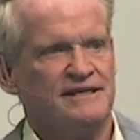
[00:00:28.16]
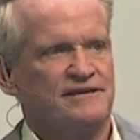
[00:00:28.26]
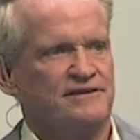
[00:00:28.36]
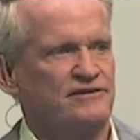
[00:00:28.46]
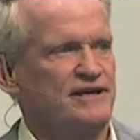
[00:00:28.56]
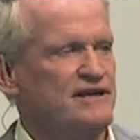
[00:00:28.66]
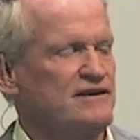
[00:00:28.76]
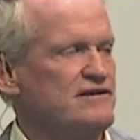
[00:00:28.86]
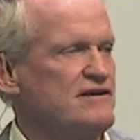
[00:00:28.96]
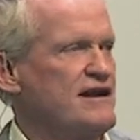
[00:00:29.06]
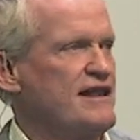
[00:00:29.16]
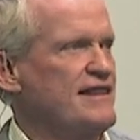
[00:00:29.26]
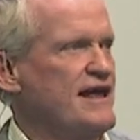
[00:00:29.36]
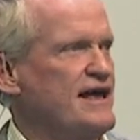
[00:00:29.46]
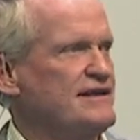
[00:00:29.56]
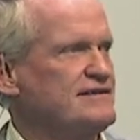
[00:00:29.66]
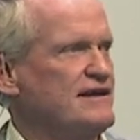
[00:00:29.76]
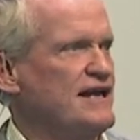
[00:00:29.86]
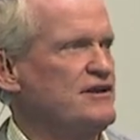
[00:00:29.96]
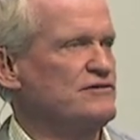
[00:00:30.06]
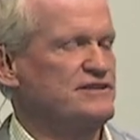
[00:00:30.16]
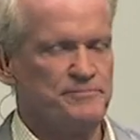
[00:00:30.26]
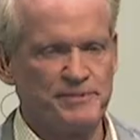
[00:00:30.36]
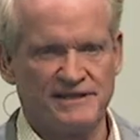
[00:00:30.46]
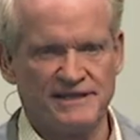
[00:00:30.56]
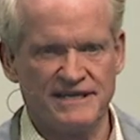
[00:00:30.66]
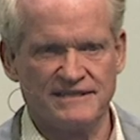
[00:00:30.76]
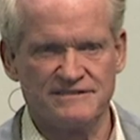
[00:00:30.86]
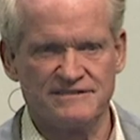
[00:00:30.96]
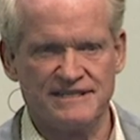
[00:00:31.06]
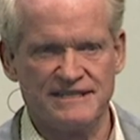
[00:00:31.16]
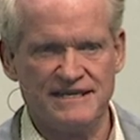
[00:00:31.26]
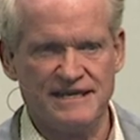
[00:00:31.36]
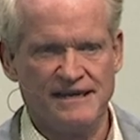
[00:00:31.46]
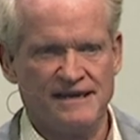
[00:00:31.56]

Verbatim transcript: that are here that I don't typically get to see